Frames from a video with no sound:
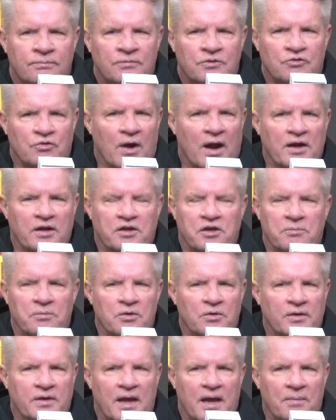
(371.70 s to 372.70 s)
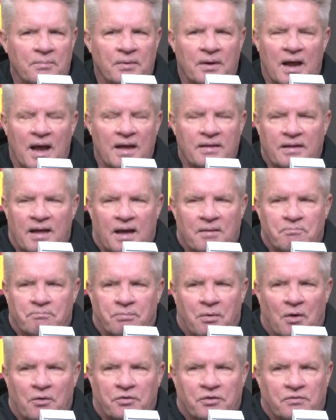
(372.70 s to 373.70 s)
trying to communicate, but I
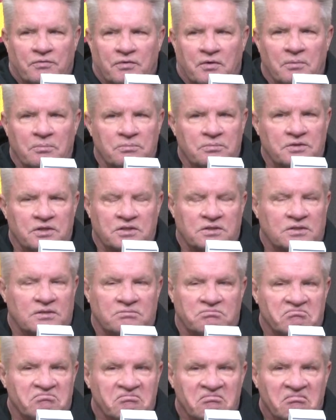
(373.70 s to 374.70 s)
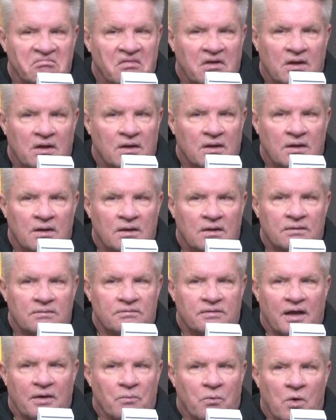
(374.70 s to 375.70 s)
both of them just
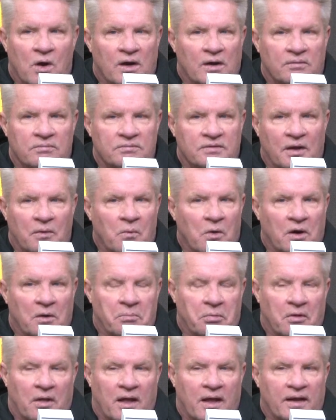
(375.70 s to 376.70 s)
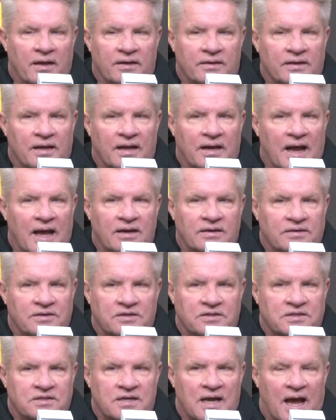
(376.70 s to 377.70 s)
they want to play, and I
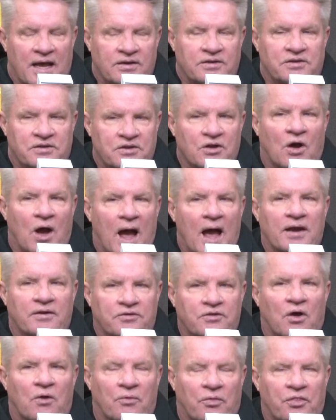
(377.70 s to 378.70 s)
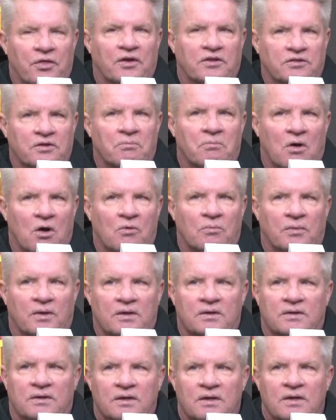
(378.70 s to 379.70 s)
don't think the
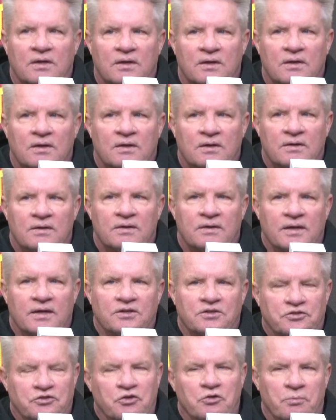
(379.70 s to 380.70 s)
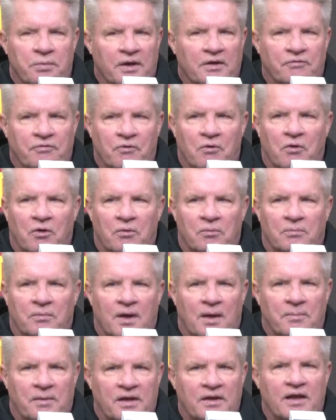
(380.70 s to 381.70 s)
moment is too big for them.
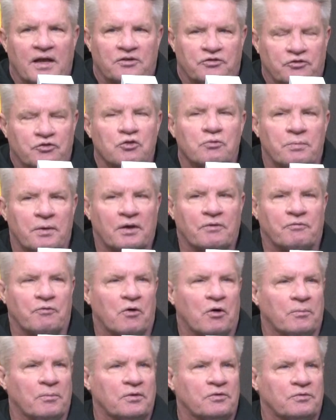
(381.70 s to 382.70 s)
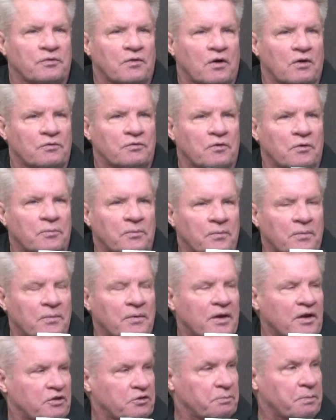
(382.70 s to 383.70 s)
I mean, it's too big for them as far as from
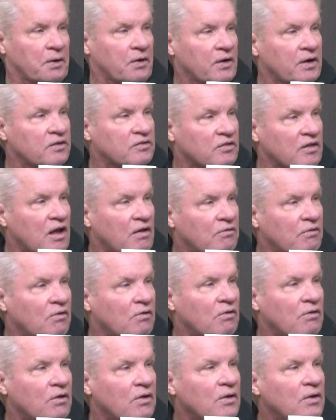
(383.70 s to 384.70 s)
an experience level,